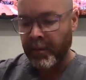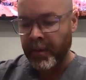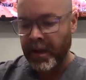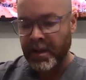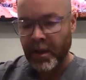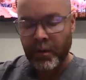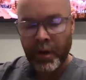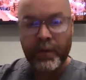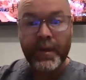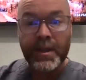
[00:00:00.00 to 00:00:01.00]
its own
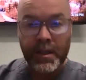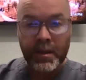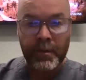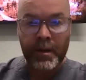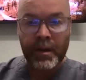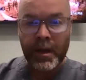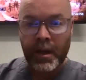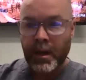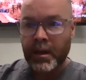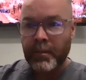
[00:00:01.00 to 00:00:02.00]
nervous system,
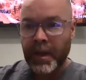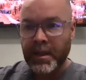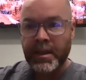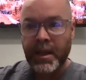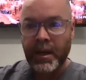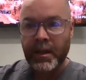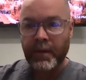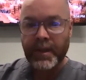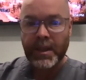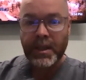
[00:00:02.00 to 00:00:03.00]
the mesenteric
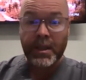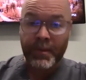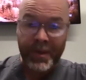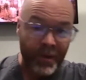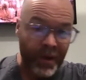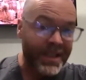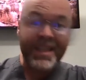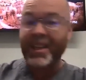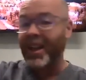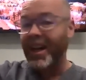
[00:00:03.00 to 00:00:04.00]
nervous system. So
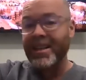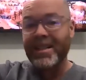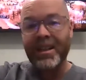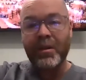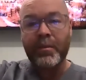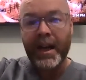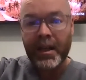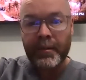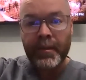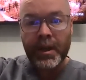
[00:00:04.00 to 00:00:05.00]
send a lot of signal back
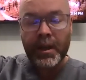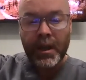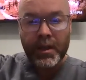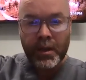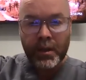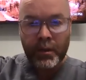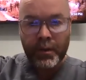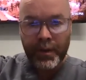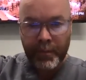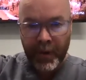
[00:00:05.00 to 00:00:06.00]
up to
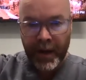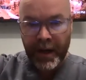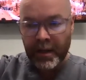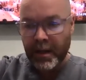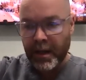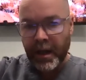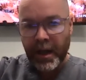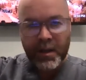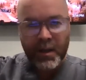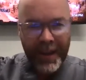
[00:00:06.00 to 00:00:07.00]
the brain.
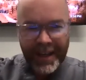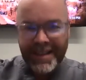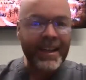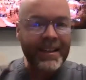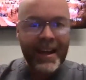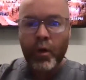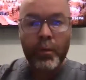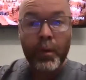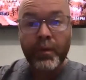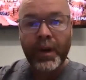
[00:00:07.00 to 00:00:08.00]
And so that's like that
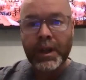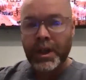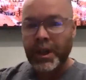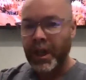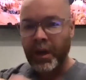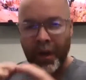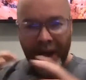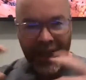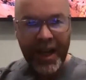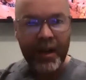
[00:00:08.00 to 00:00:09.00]
normal function. And in the
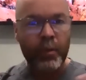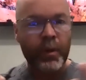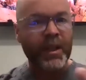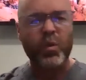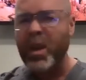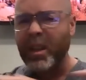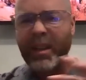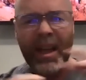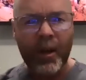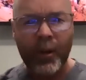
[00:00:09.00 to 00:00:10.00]
gut, when it's
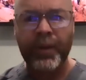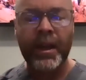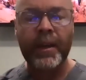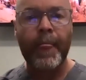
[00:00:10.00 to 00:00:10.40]
really healthy,